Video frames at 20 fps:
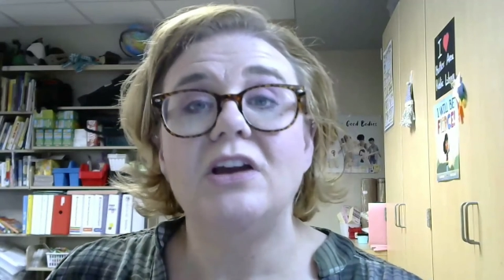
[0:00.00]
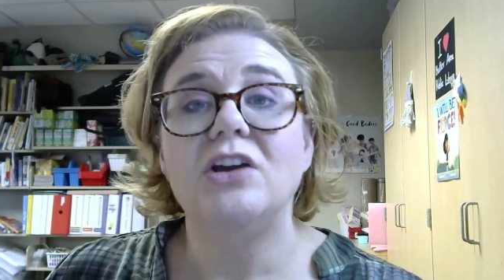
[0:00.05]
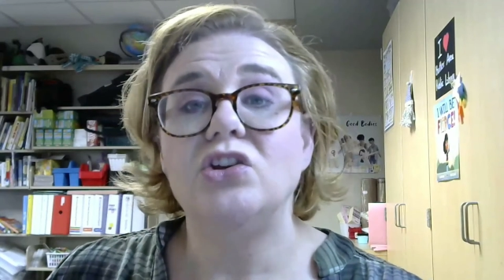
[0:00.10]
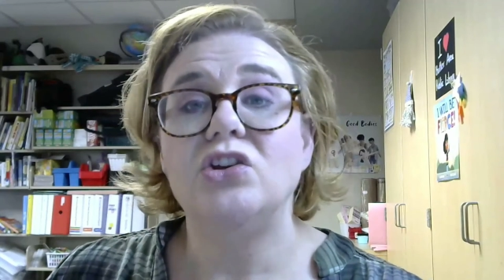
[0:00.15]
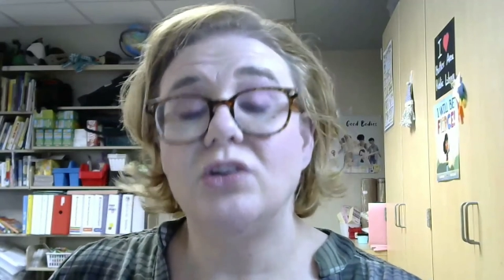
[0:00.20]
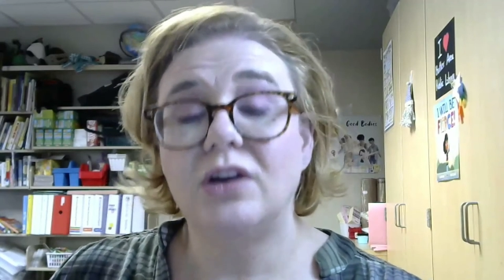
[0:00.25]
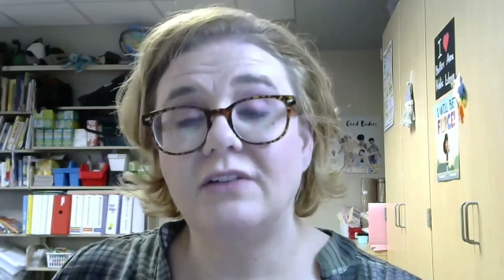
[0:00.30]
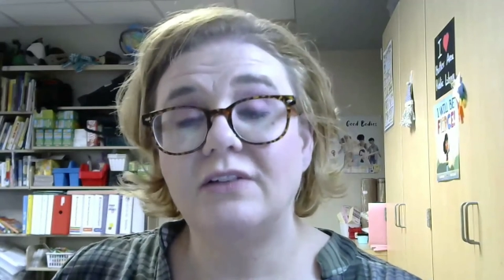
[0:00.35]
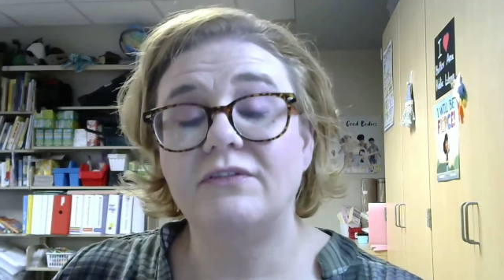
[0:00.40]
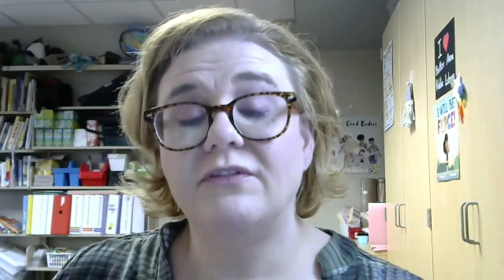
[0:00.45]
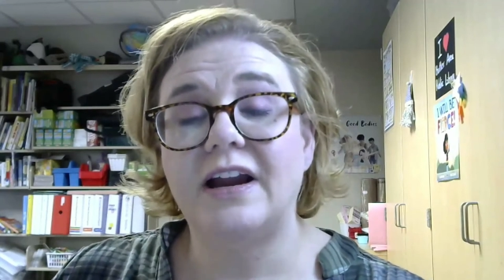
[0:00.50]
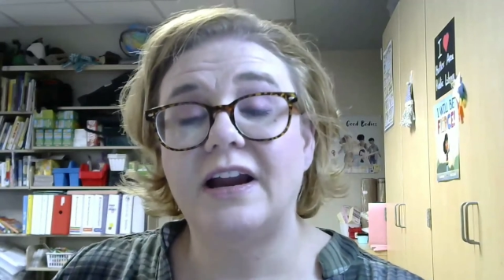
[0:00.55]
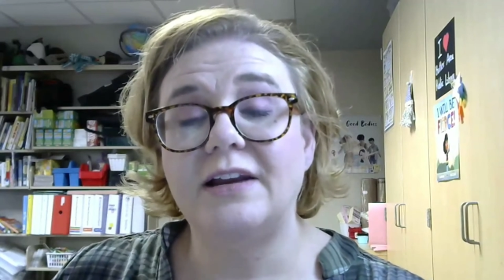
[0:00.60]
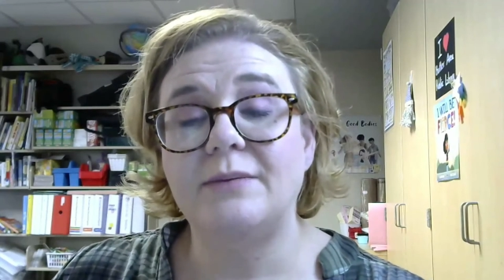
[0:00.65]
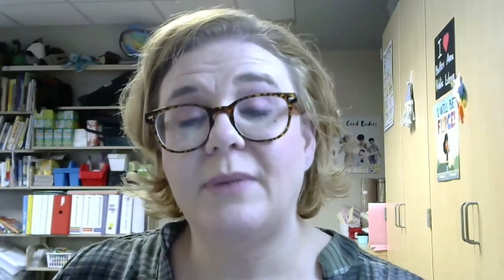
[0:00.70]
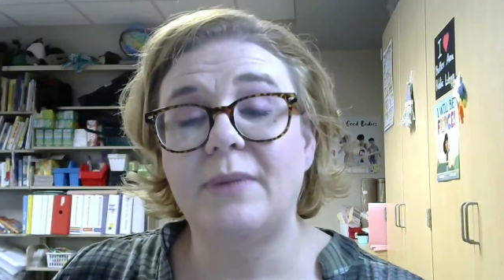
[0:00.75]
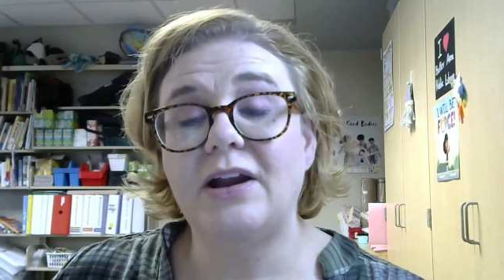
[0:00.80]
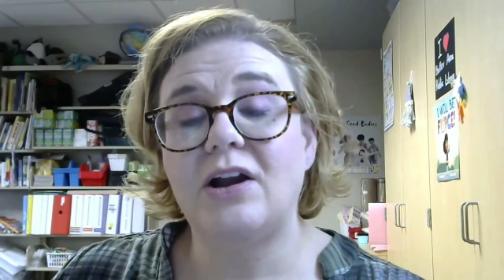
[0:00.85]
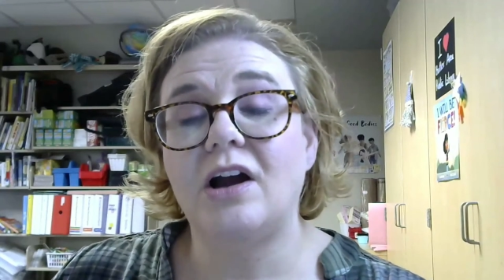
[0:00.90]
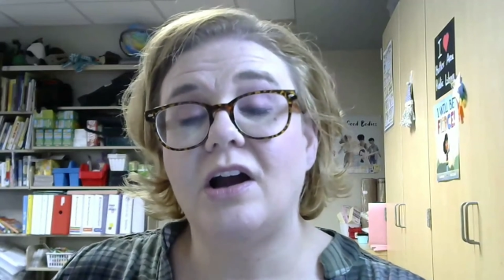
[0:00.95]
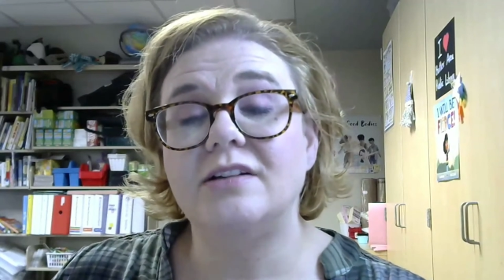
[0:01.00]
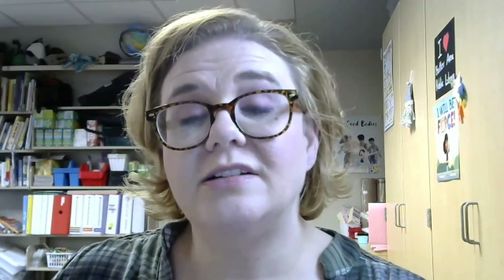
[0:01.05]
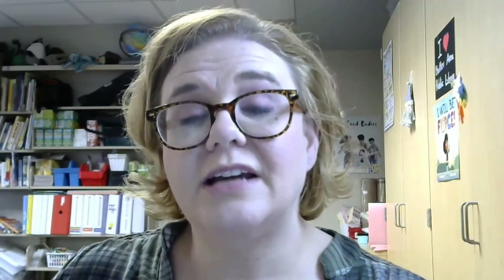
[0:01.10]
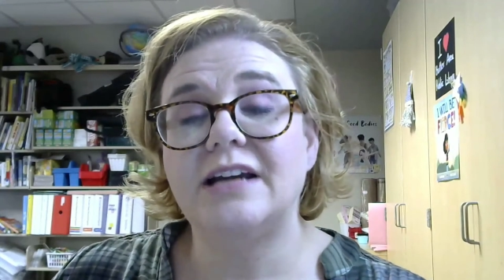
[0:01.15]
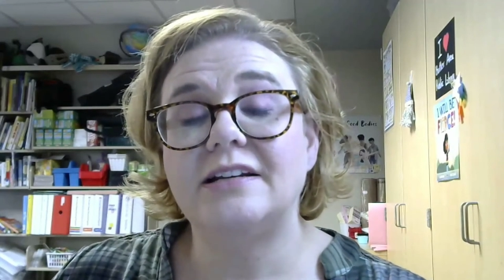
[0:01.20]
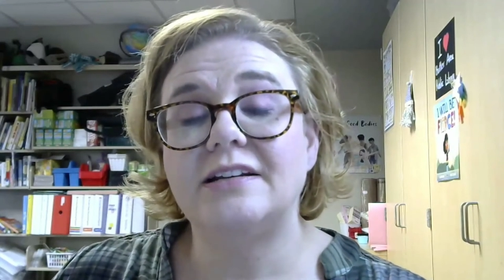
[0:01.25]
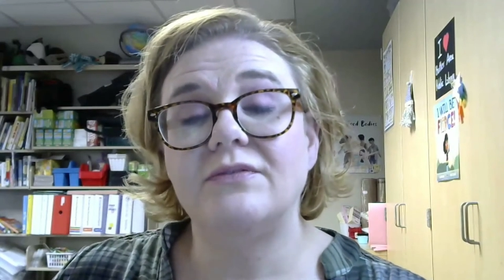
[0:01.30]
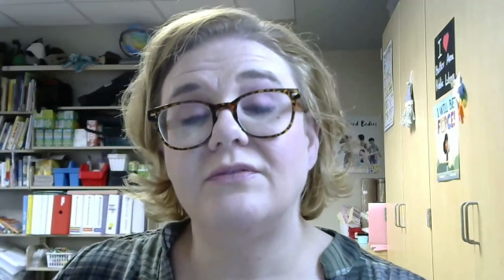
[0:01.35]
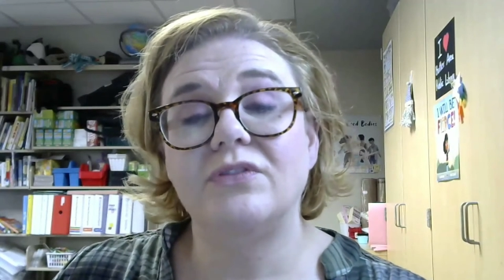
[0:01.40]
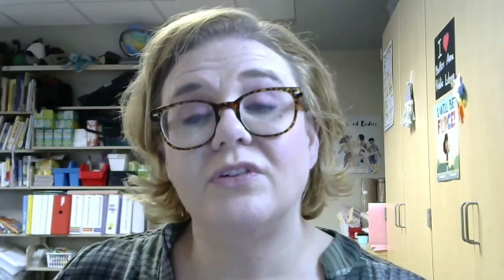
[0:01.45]
You can find my
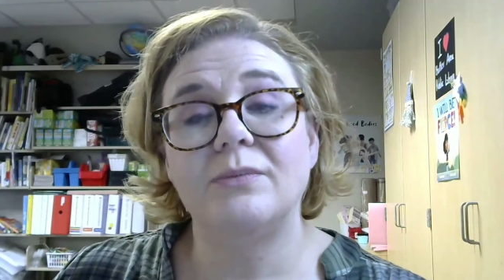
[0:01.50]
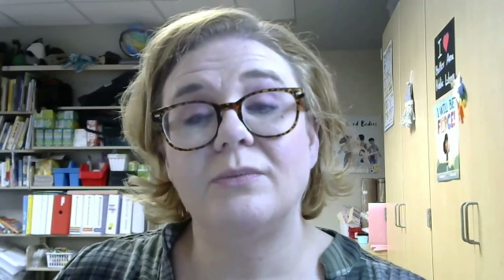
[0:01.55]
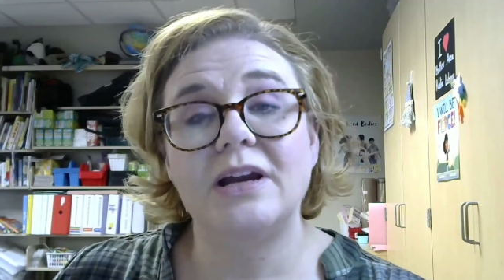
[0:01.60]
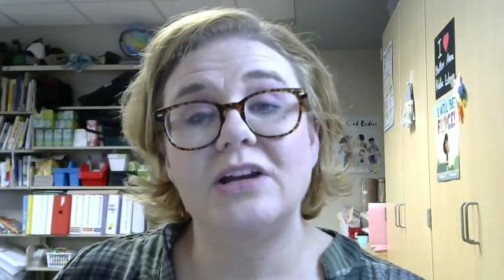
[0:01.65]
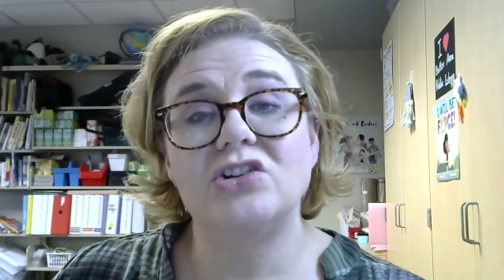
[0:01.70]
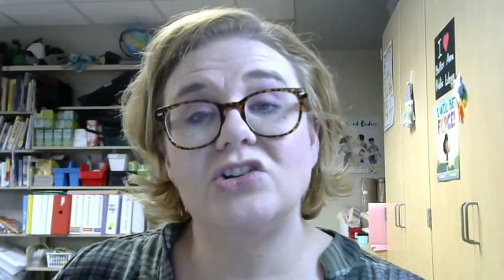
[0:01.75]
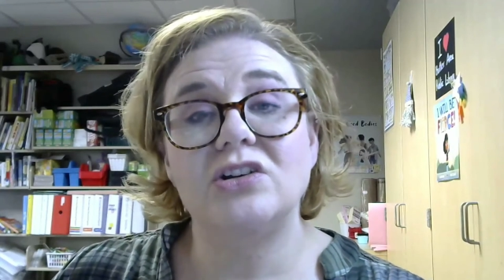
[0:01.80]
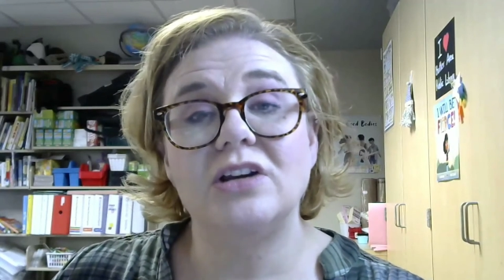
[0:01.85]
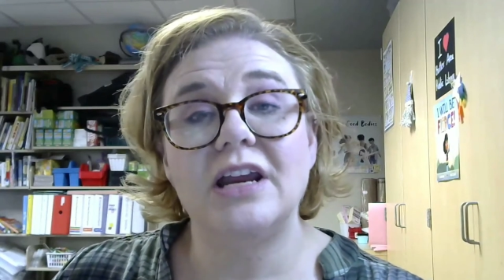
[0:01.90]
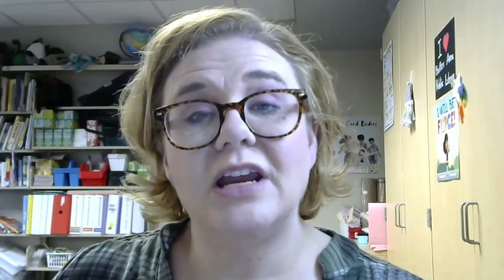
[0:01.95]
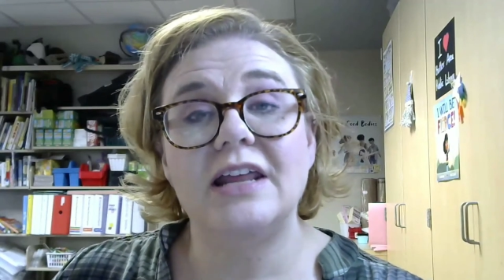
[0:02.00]
contact information